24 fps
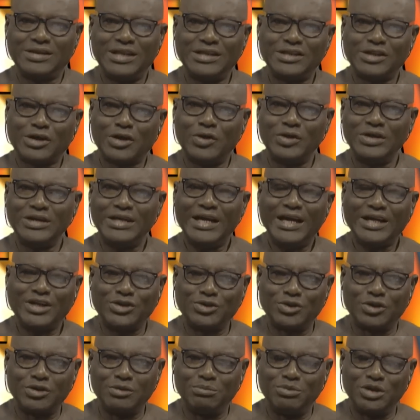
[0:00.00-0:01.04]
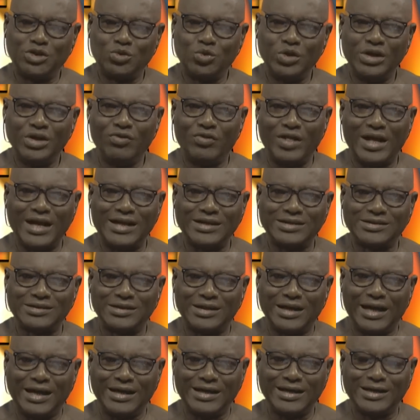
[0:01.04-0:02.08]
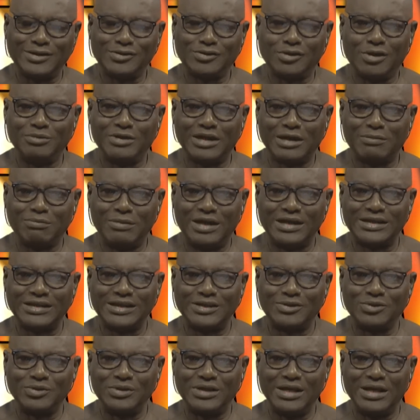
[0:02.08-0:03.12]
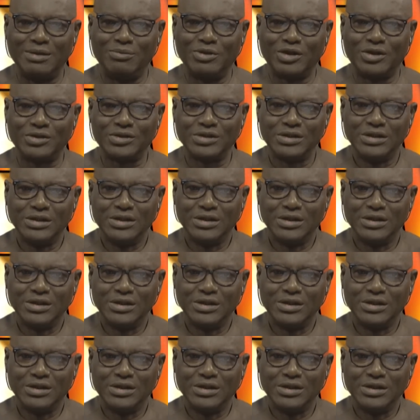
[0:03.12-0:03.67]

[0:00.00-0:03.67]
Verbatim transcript: there's, there's a connection between that and our subject matter today,